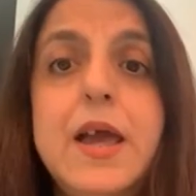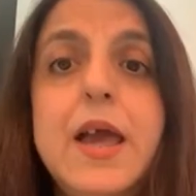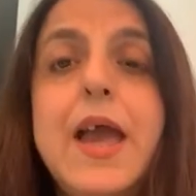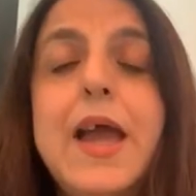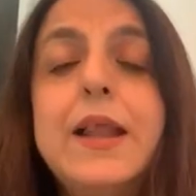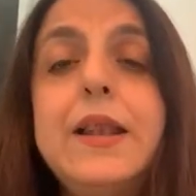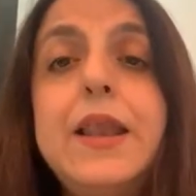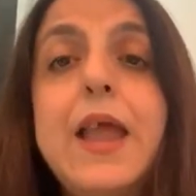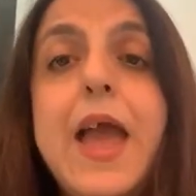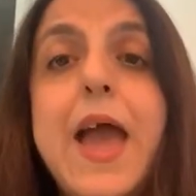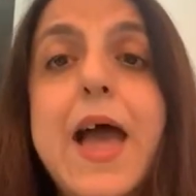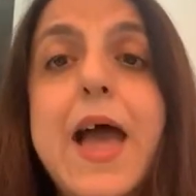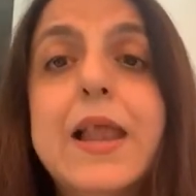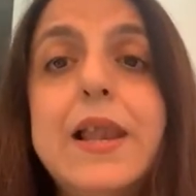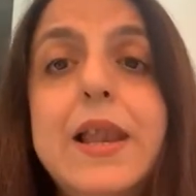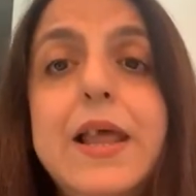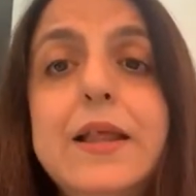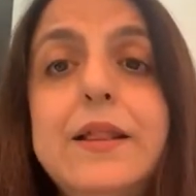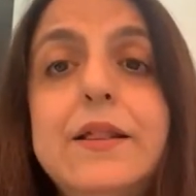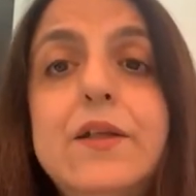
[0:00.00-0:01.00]
and
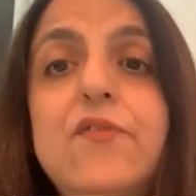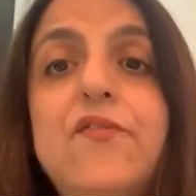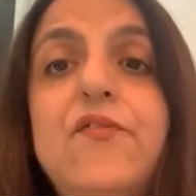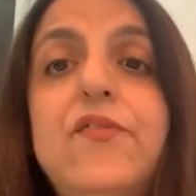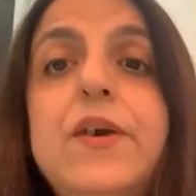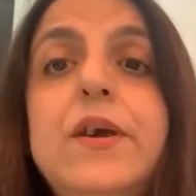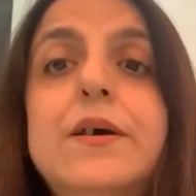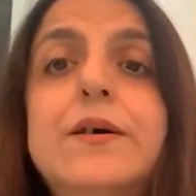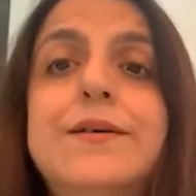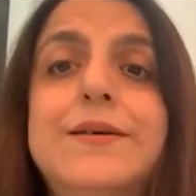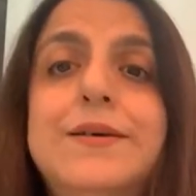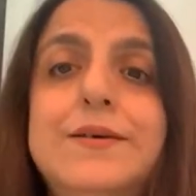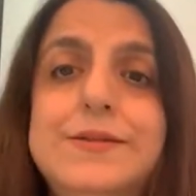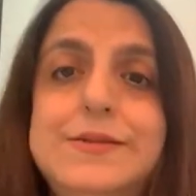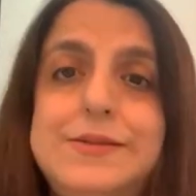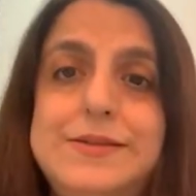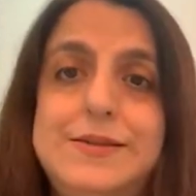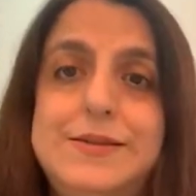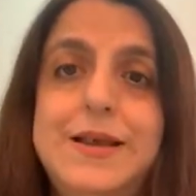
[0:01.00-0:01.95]
allay the fears?